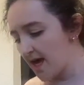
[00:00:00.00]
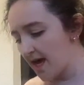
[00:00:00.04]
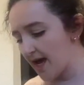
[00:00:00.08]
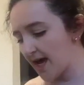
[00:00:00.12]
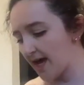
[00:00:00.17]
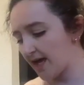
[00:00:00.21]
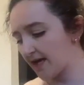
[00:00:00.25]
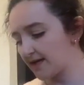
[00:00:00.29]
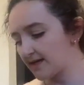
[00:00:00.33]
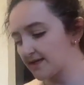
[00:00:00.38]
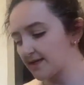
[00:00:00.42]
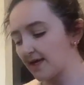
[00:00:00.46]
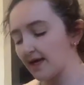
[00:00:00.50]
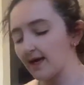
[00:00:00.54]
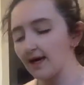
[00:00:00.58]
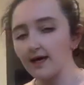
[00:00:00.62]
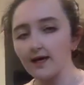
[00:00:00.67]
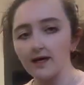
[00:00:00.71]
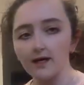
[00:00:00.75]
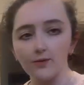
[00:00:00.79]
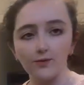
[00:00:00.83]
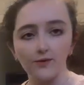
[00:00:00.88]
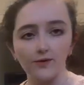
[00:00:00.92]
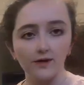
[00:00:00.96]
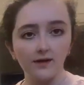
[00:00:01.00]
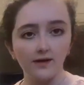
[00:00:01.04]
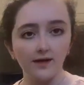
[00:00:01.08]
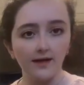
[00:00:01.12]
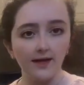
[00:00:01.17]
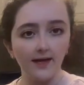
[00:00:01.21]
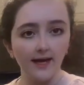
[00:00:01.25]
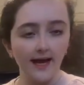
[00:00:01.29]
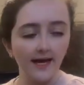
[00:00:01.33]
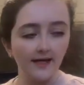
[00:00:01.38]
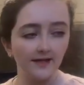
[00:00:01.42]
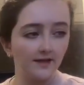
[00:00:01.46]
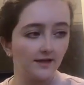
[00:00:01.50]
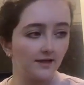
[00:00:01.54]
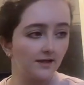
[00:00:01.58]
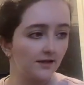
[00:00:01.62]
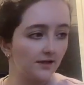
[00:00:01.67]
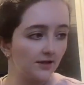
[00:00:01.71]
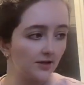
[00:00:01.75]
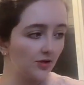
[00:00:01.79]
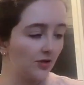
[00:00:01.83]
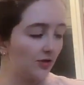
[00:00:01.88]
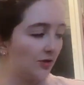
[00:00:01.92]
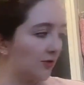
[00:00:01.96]
and I will add
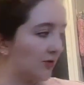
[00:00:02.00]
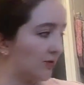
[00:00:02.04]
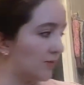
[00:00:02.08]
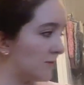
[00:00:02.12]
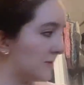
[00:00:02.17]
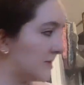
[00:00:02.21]
it to